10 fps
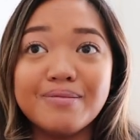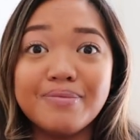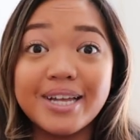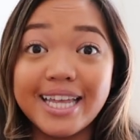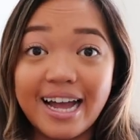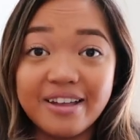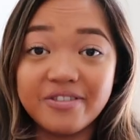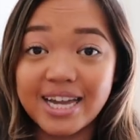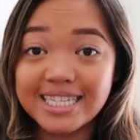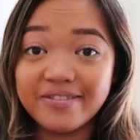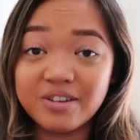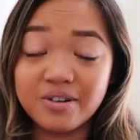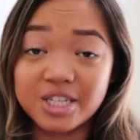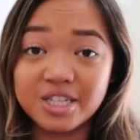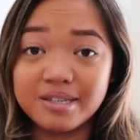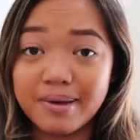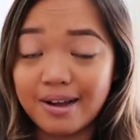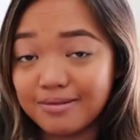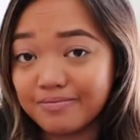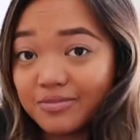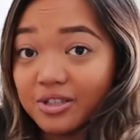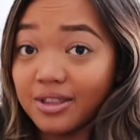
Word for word: but yeah if you guys have any questions about